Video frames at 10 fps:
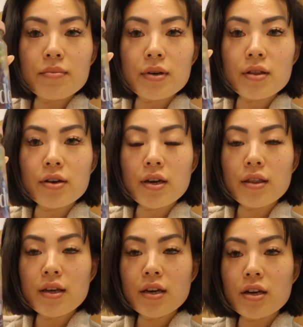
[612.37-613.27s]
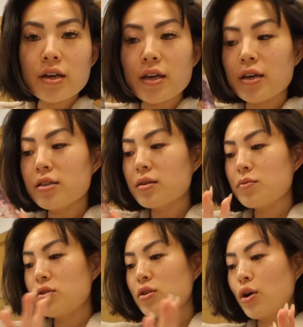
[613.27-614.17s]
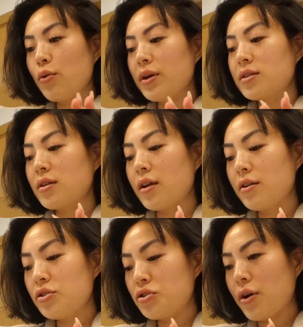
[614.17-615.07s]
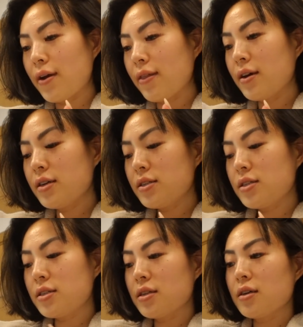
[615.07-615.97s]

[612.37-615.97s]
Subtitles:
But look at the ingredients. I'm so excited to try this.